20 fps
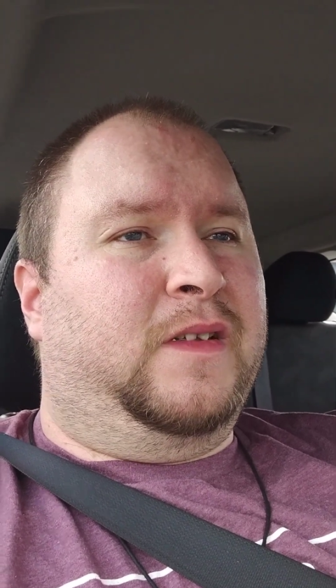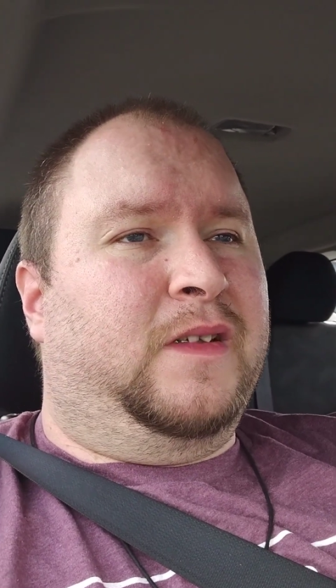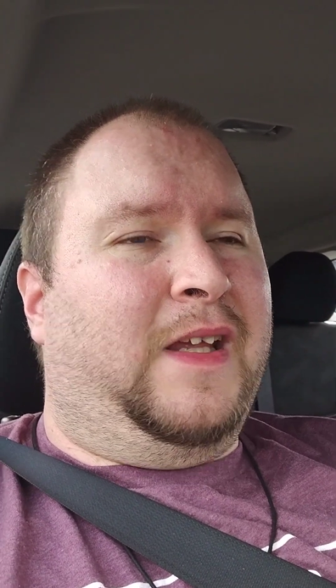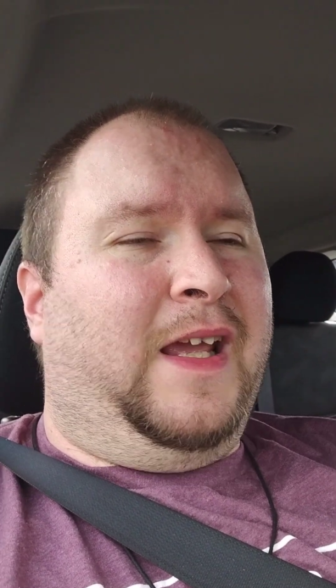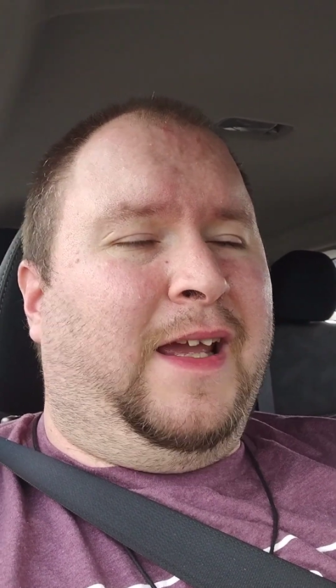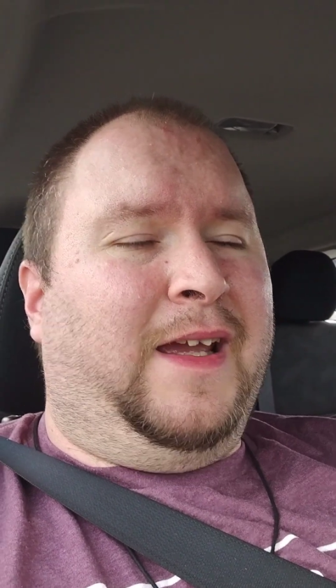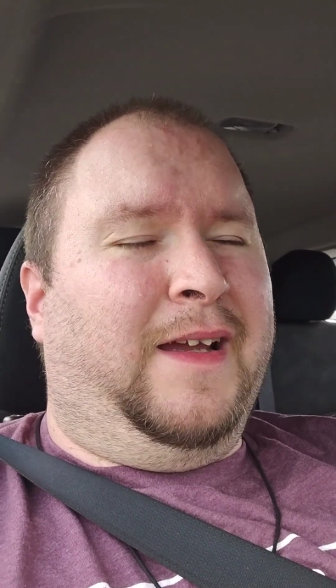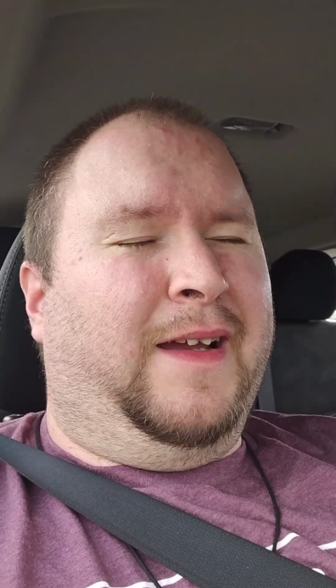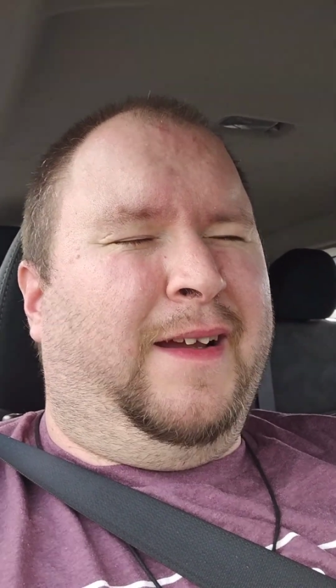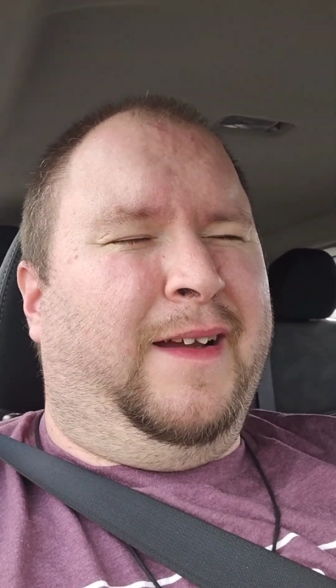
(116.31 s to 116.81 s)

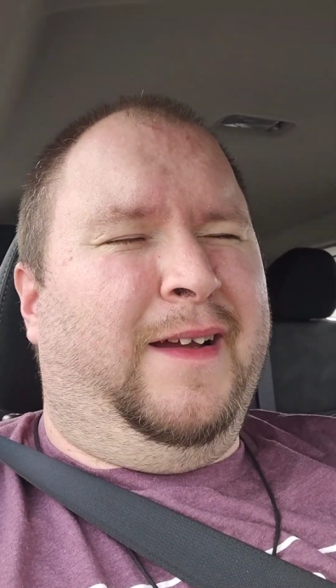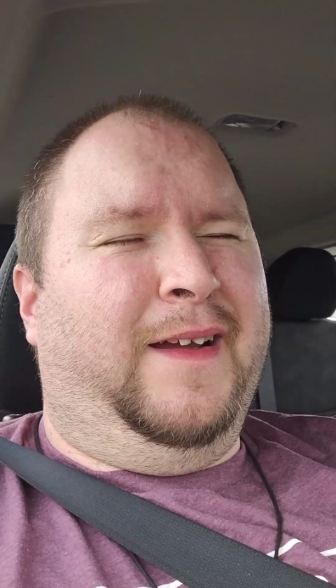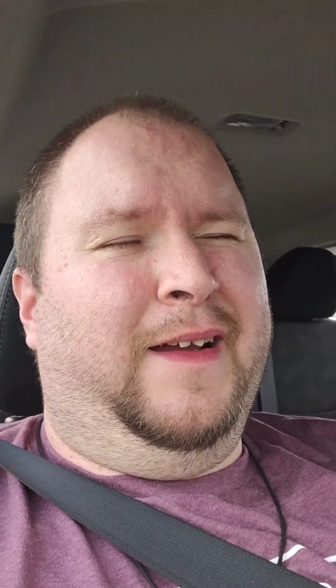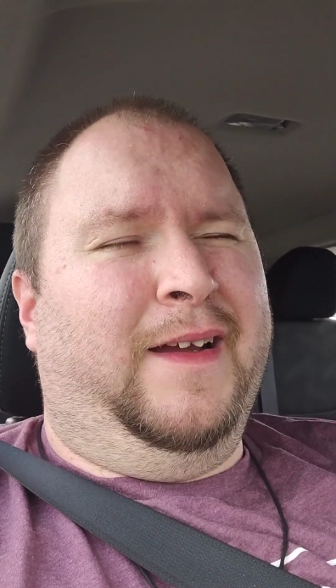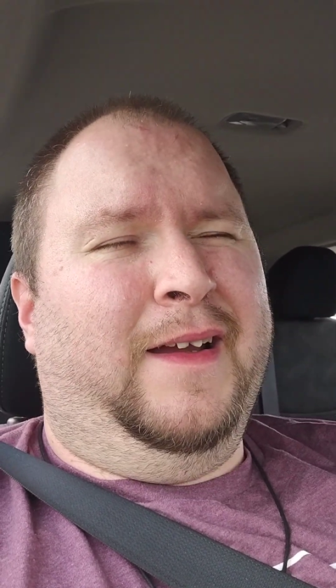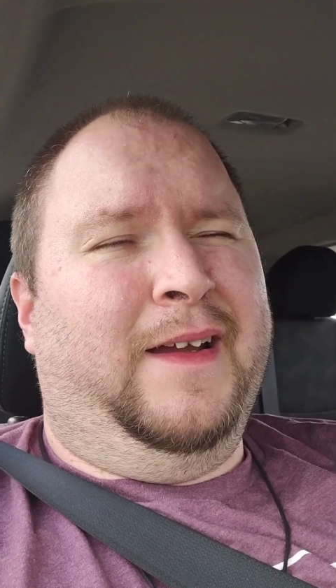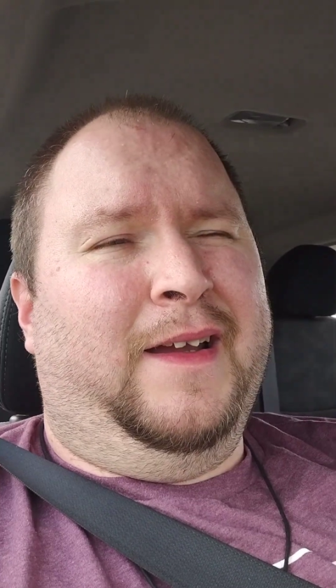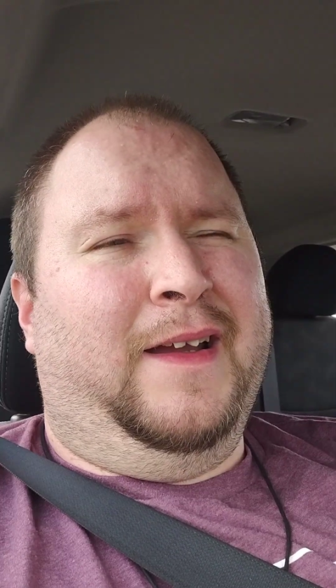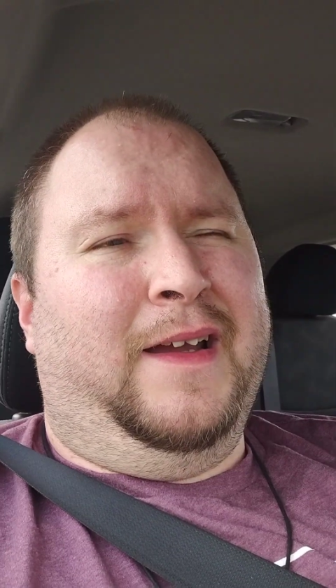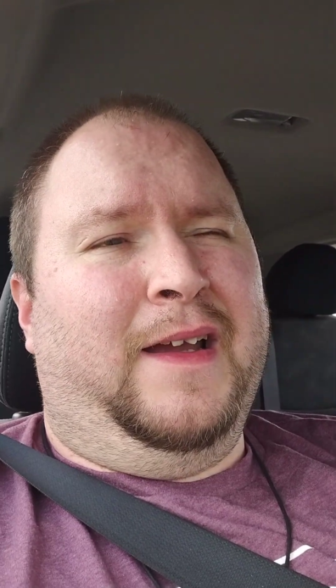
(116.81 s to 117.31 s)
yeah.
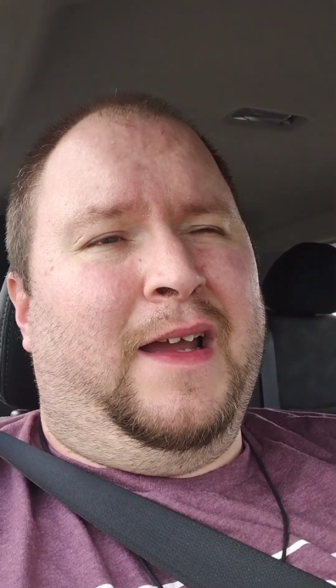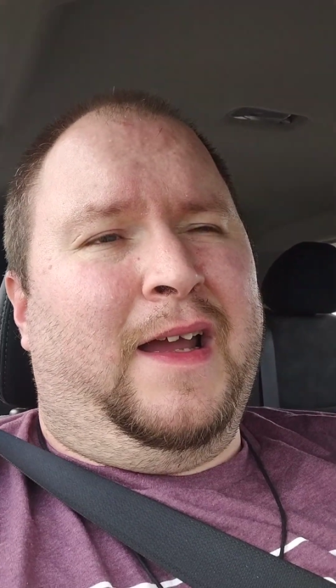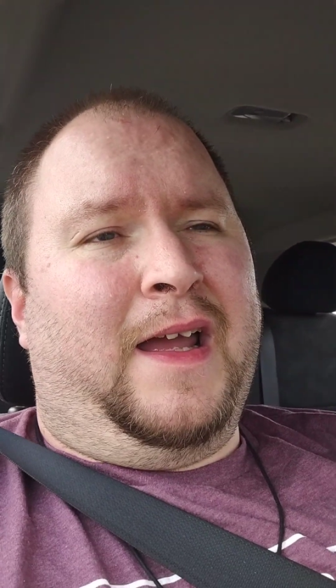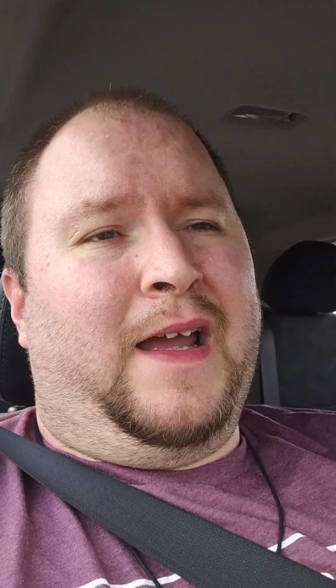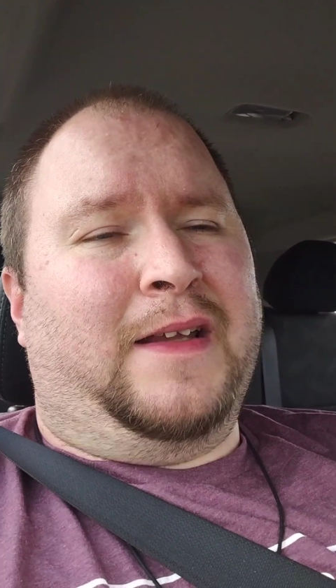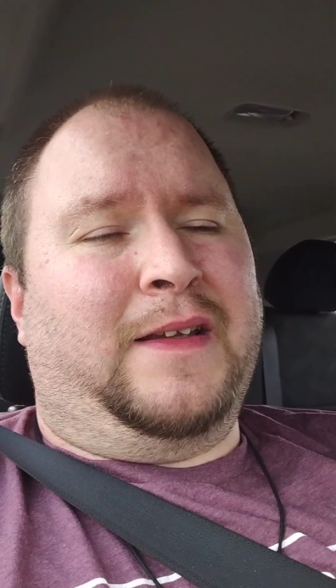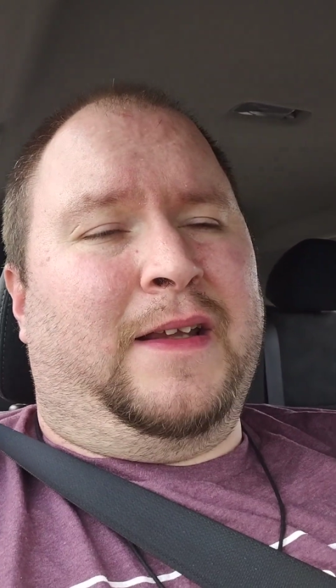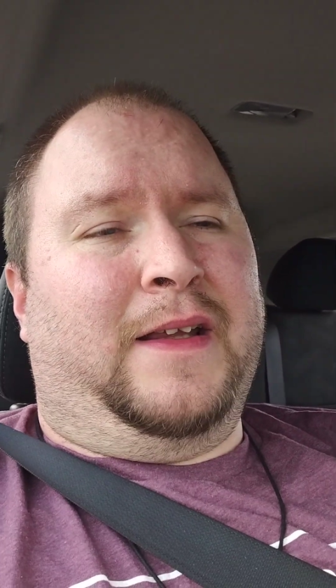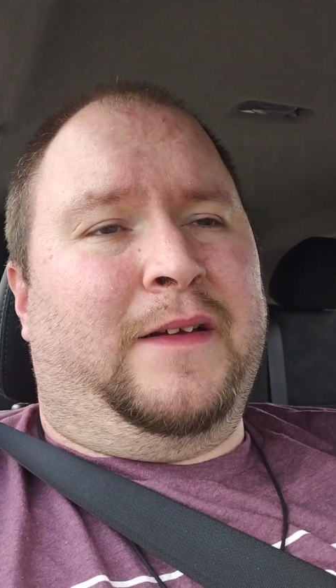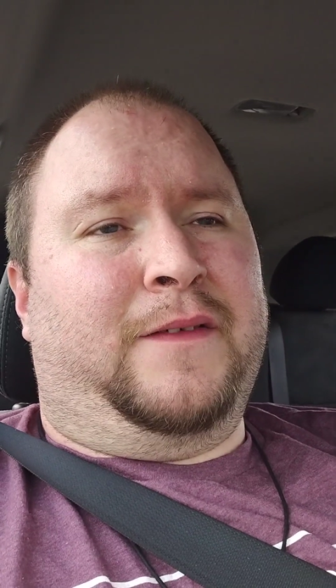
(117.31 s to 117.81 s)

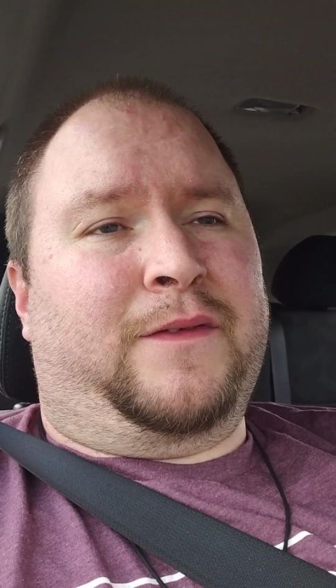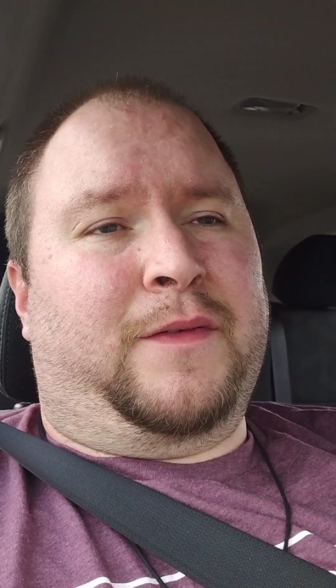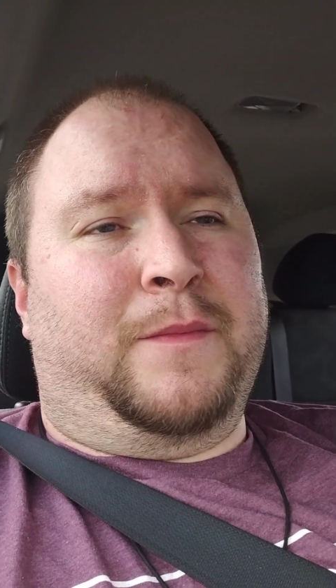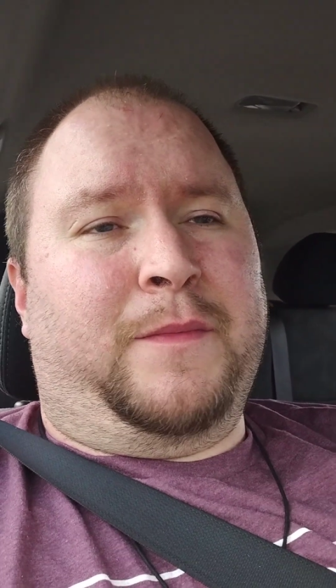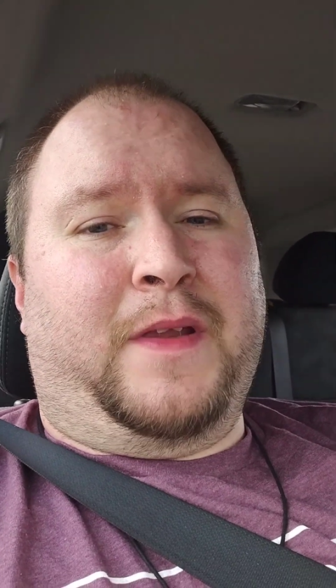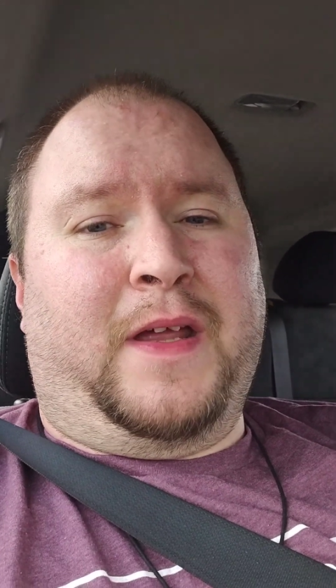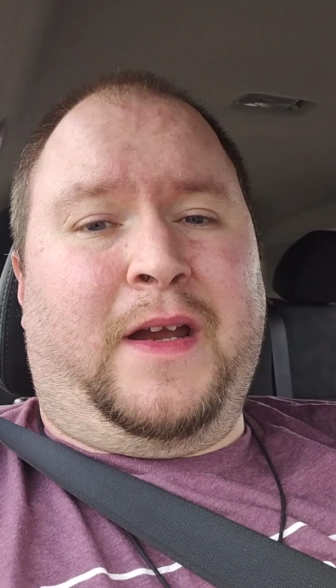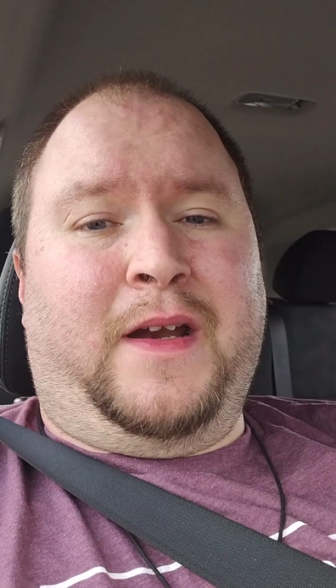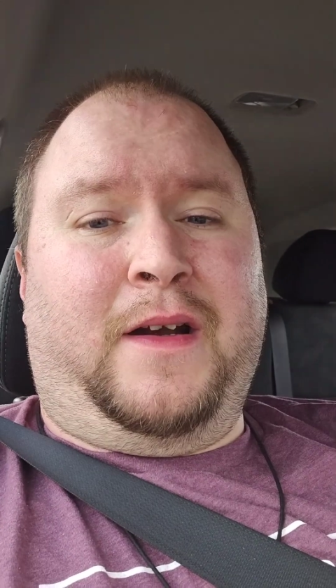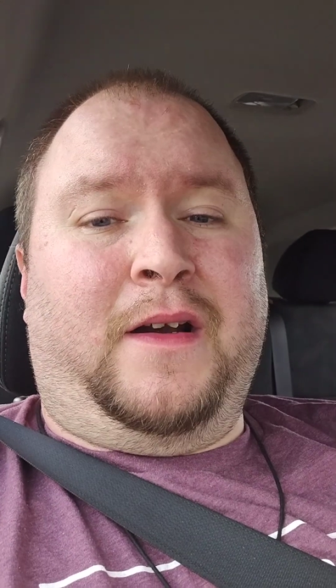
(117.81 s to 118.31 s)
And then
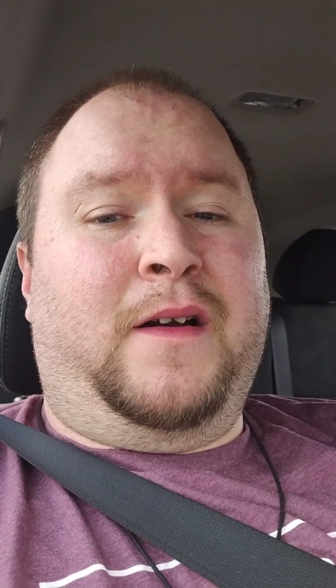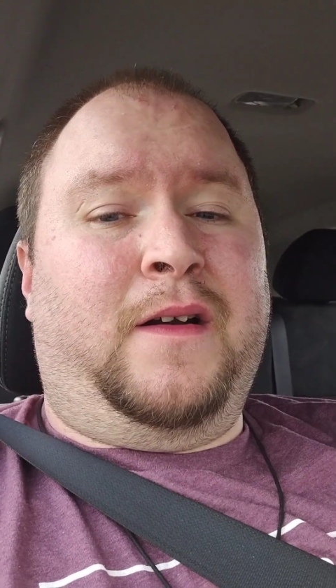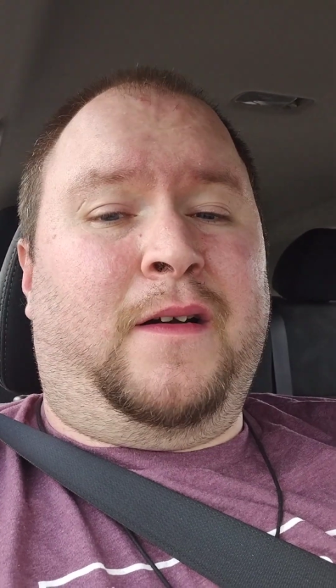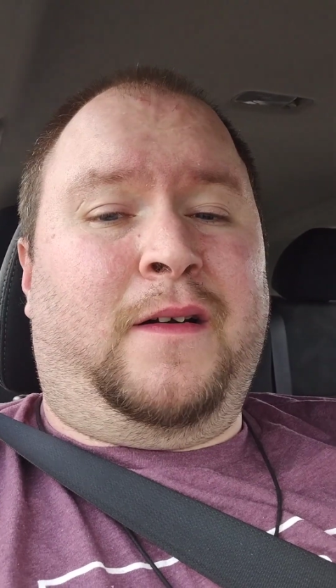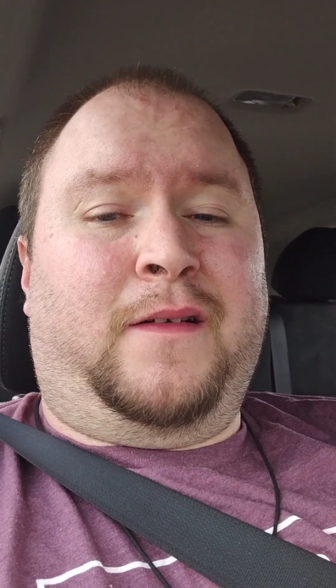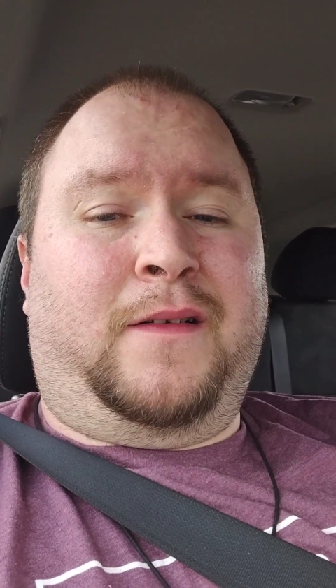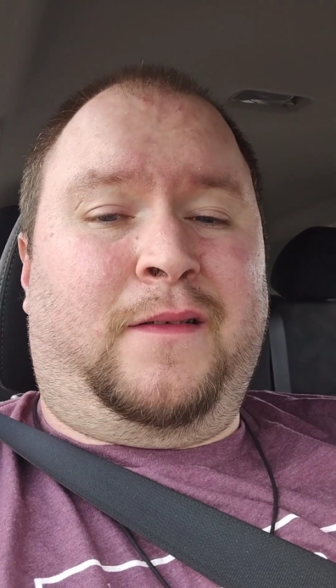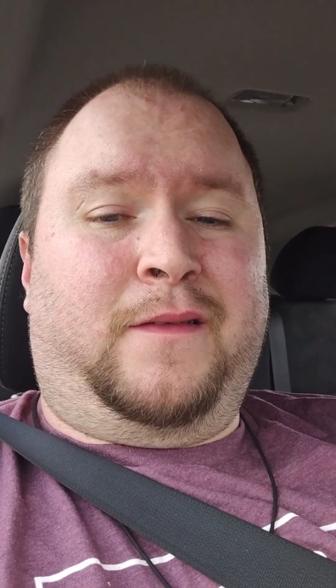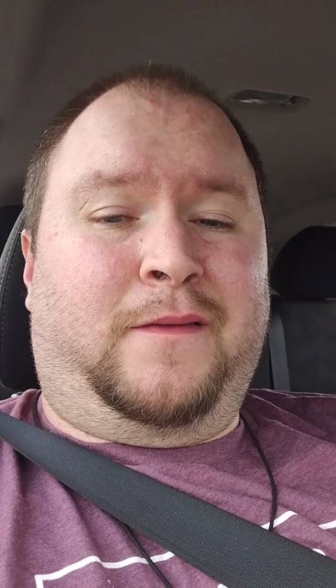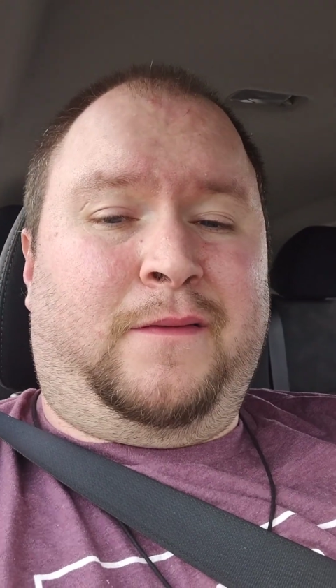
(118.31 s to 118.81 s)
from
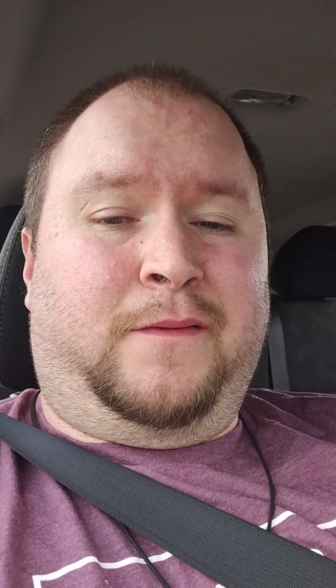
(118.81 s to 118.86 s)
there,